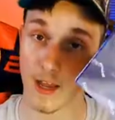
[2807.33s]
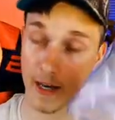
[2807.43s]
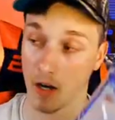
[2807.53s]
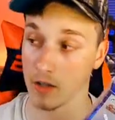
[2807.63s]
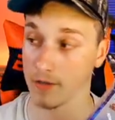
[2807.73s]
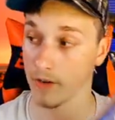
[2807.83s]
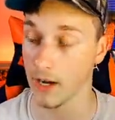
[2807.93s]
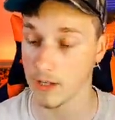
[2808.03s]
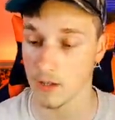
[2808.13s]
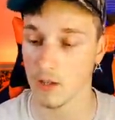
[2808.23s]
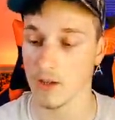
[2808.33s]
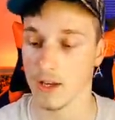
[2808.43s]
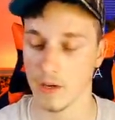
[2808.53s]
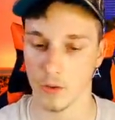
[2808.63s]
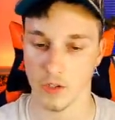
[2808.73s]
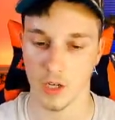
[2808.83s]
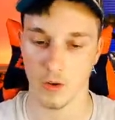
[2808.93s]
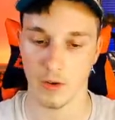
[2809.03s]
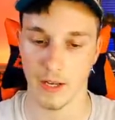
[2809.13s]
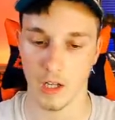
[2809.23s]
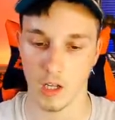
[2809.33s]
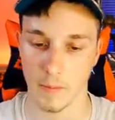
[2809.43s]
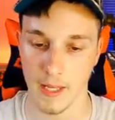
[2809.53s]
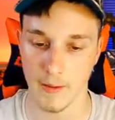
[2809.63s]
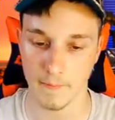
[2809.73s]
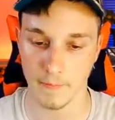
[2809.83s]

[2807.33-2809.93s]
and hard to find, and also LOB.